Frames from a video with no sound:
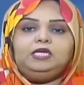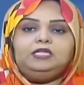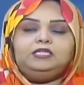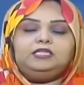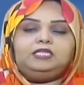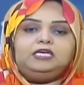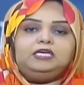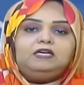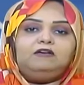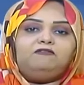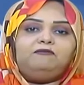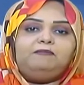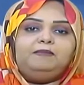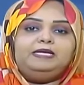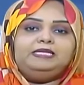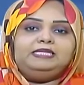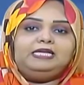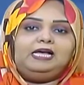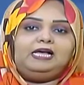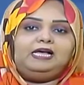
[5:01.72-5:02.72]
The
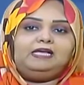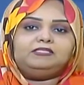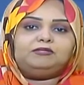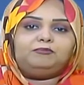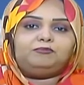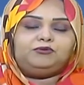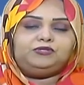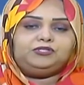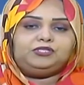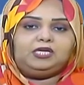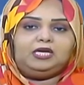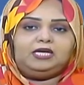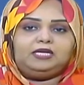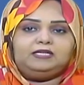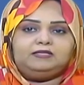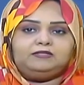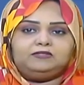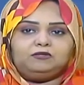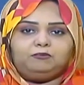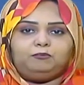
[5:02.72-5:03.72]
government has
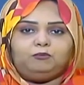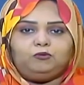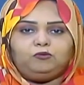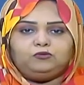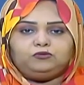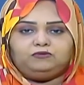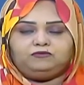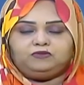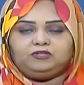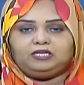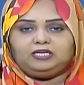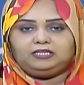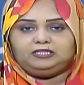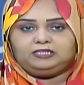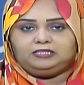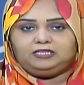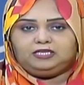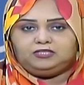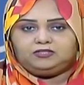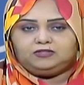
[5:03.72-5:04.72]
appreciated the support of the
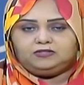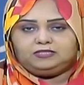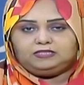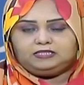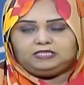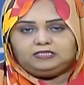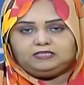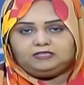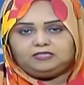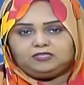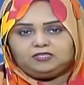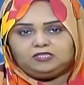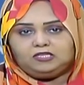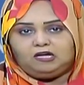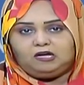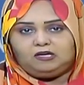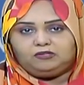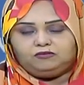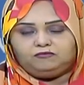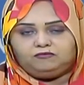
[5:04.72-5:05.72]
United Nations since the
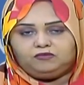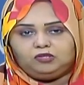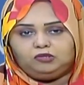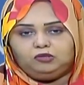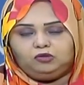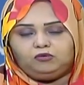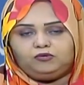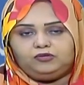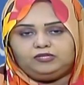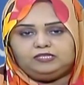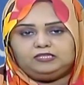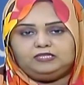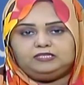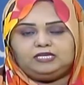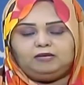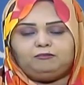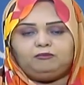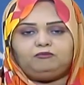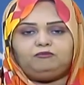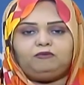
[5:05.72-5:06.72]
start of the Glorious
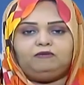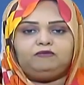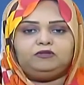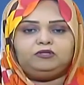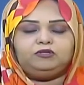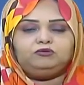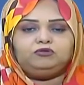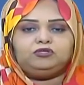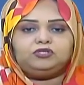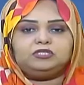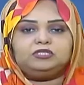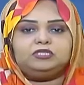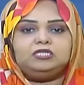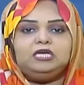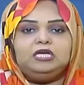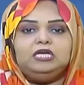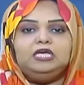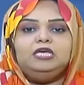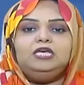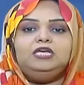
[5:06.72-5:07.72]
December Revolution,
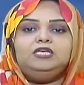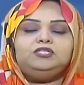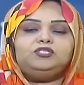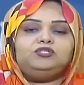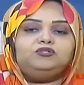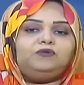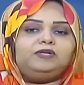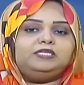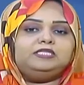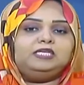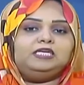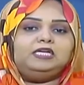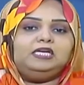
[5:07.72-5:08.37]
stressing